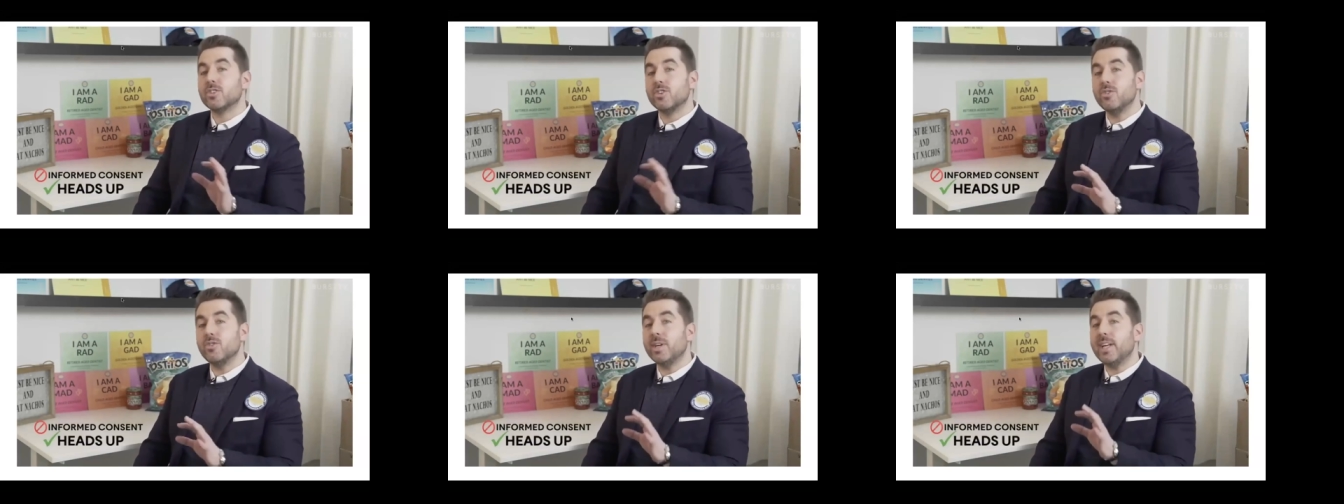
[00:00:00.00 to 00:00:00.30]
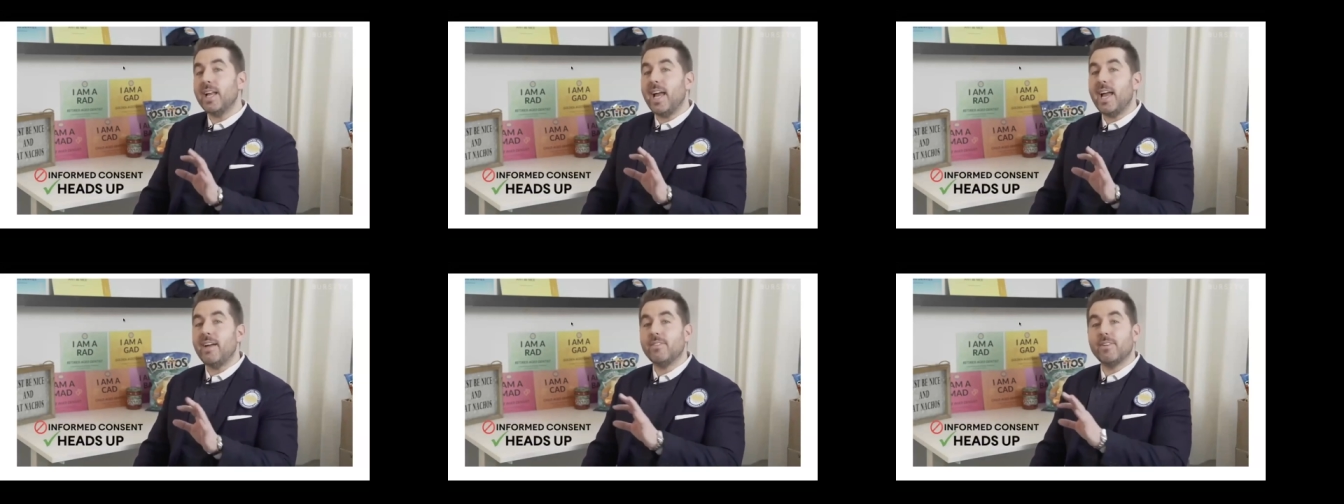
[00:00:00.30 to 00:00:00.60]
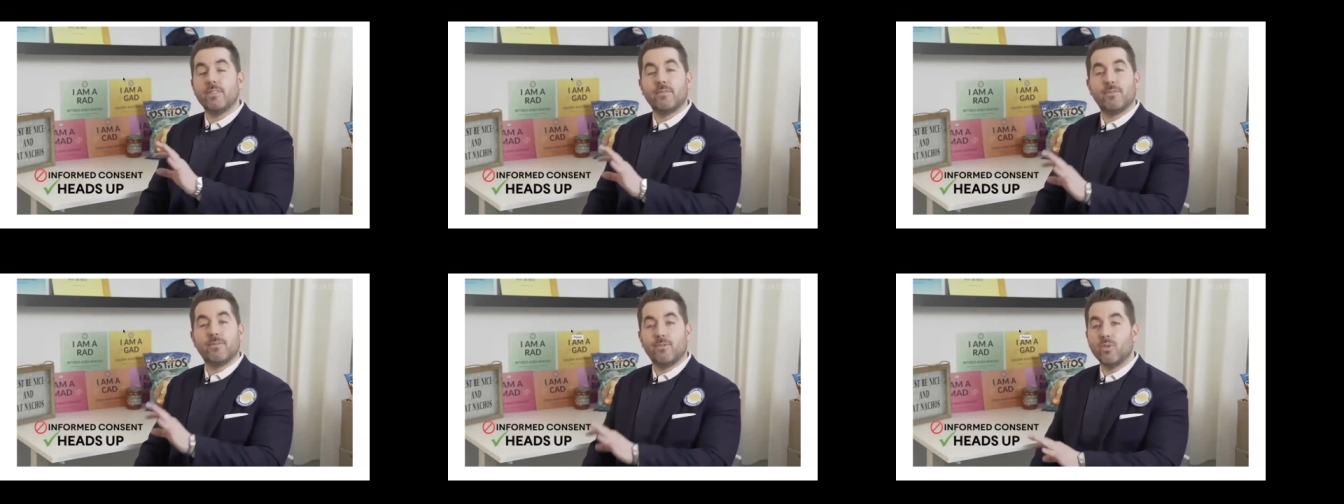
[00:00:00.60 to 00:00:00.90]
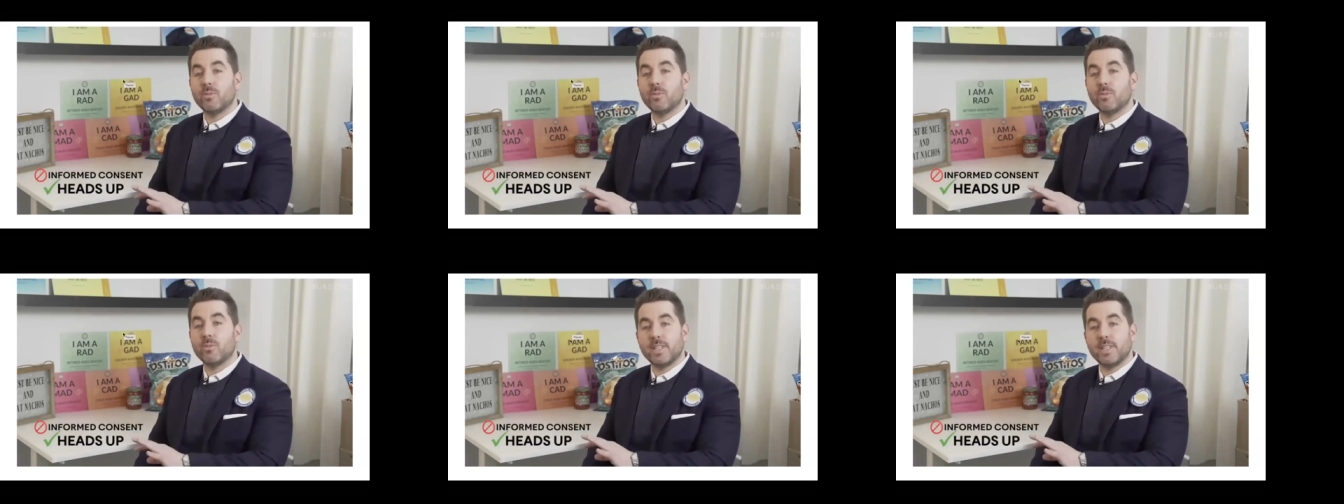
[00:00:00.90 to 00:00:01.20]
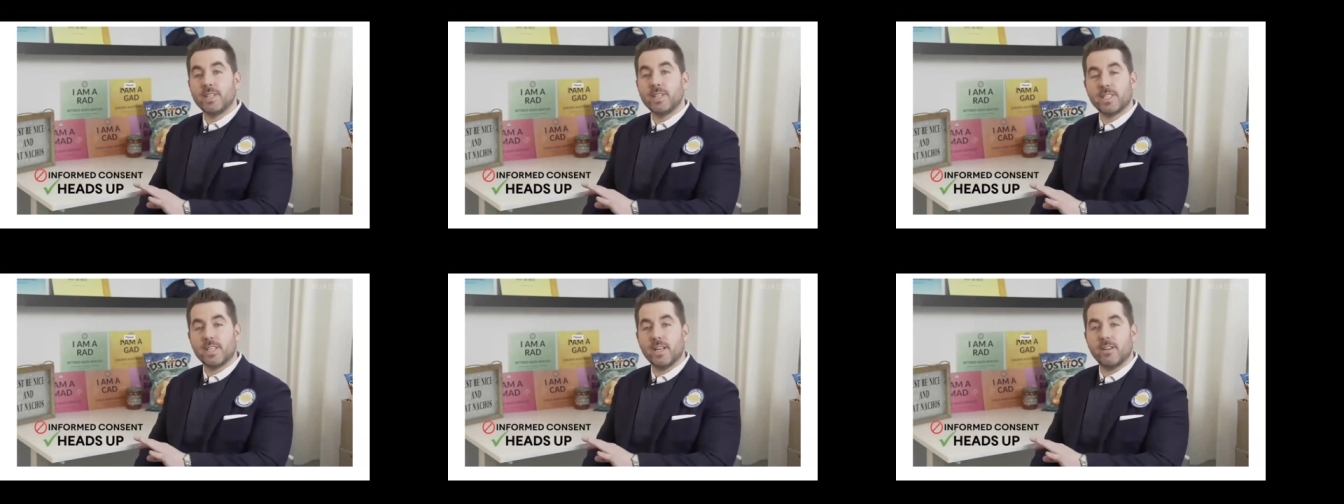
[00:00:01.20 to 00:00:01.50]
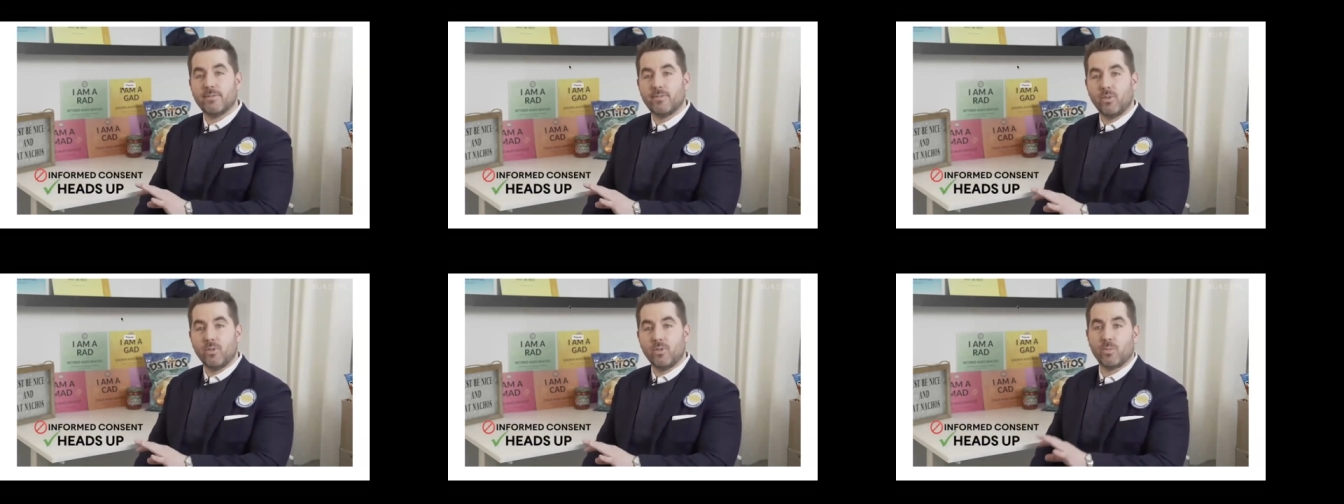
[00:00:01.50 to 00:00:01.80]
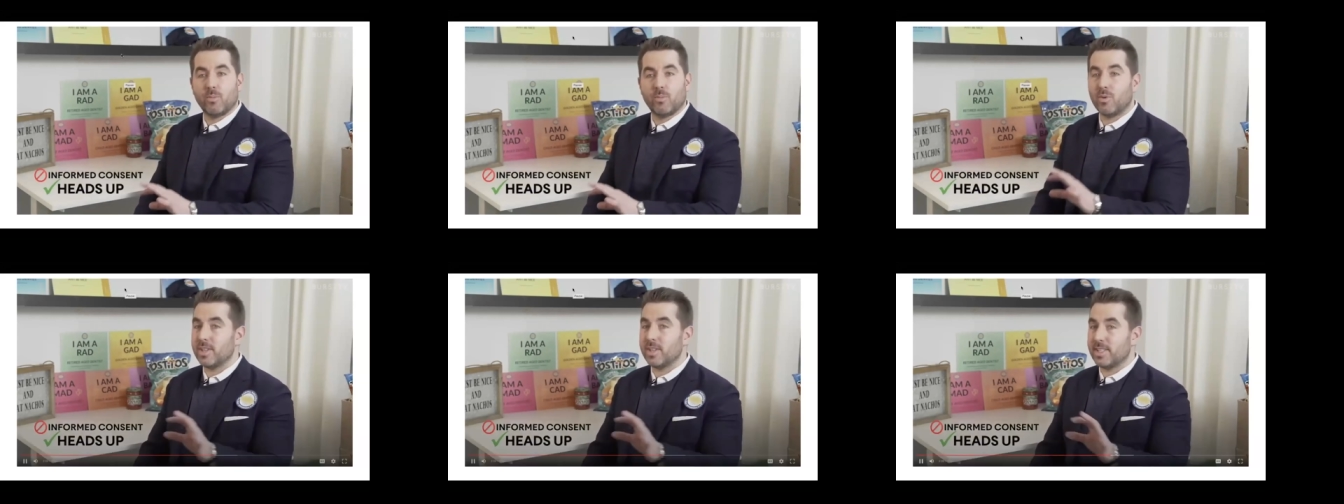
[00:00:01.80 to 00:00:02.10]
So you can have an informed consent
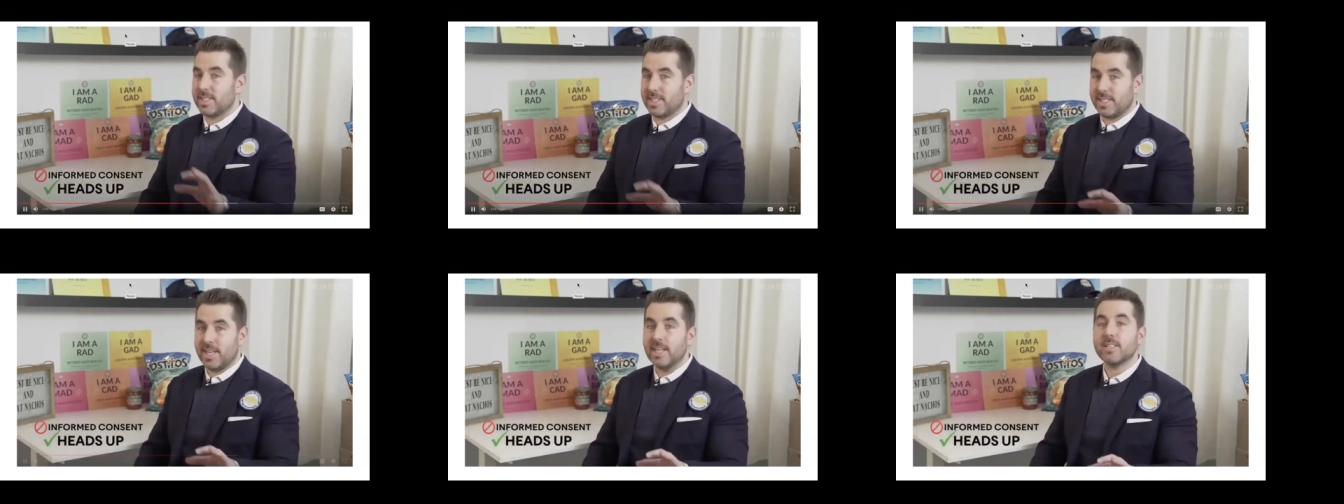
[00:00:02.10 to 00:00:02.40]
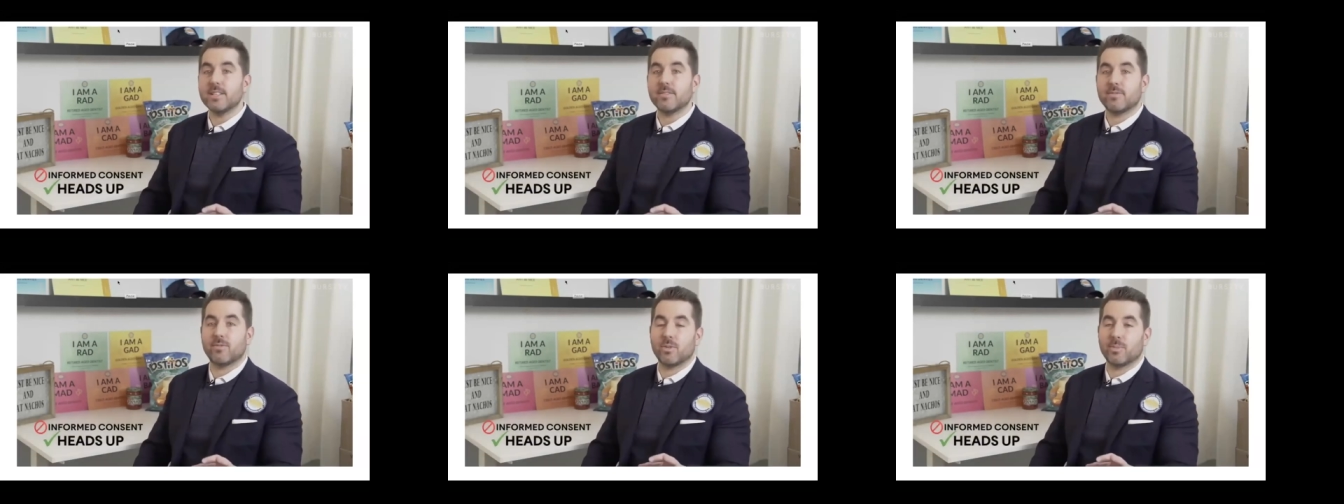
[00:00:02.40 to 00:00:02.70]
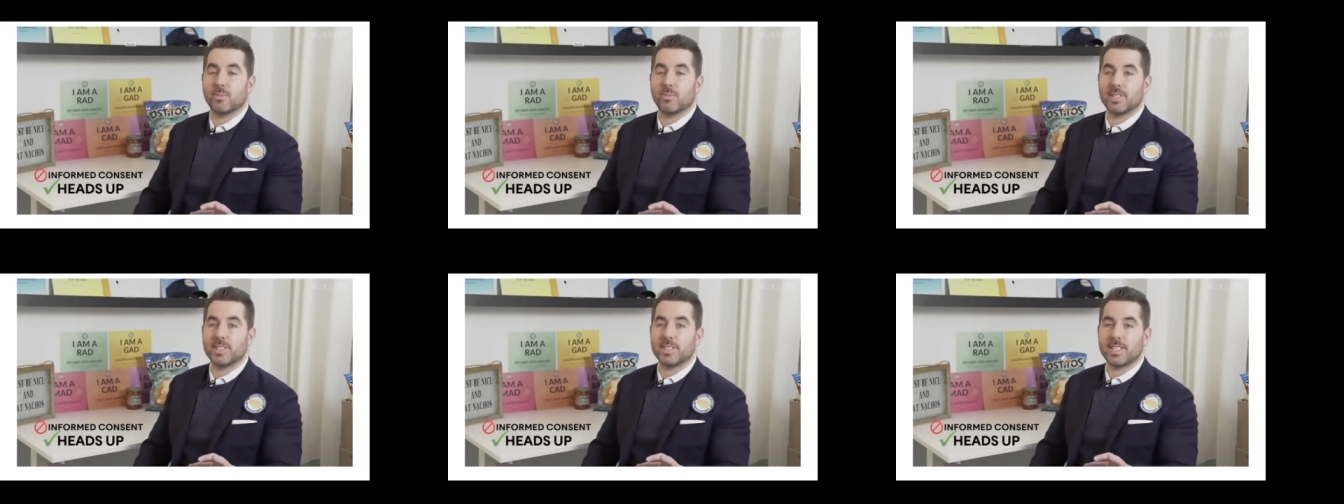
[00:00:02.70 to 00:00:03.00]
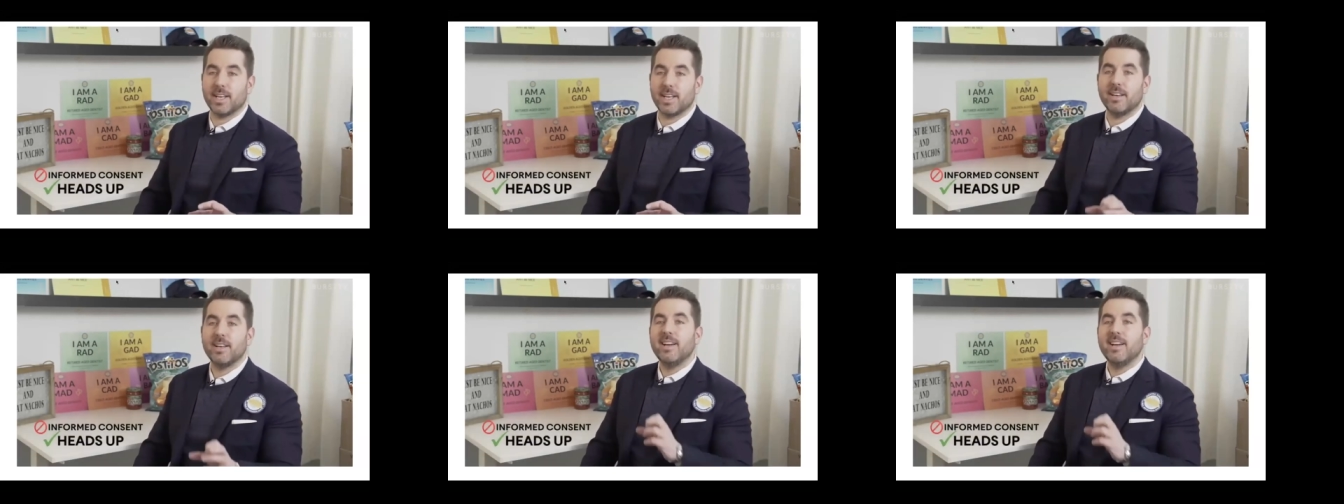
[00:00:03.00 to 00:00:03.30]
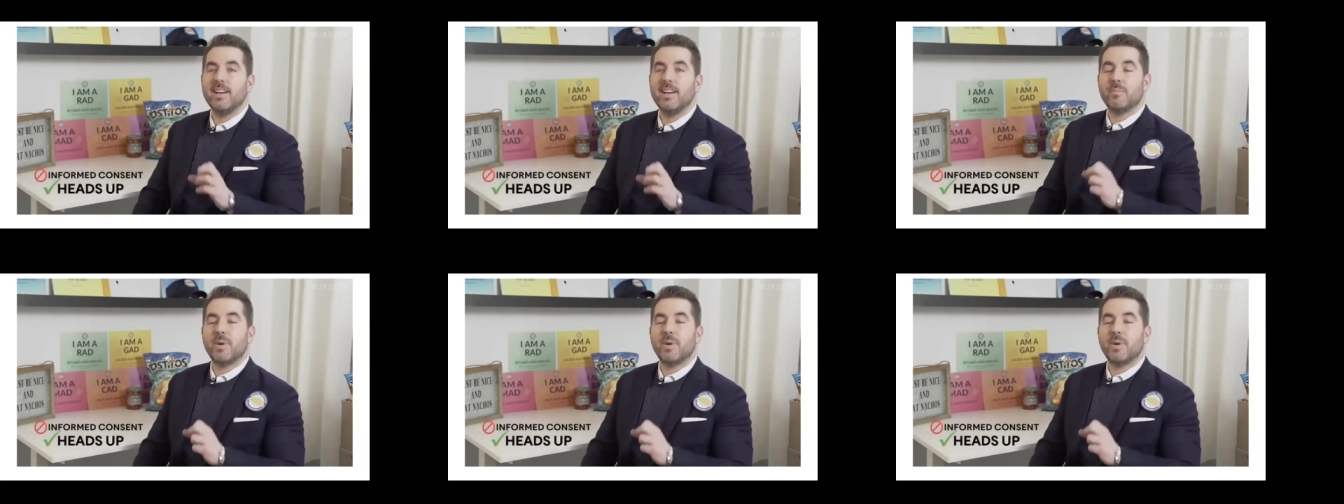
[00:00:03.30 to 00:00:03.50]
form where it says informed consent,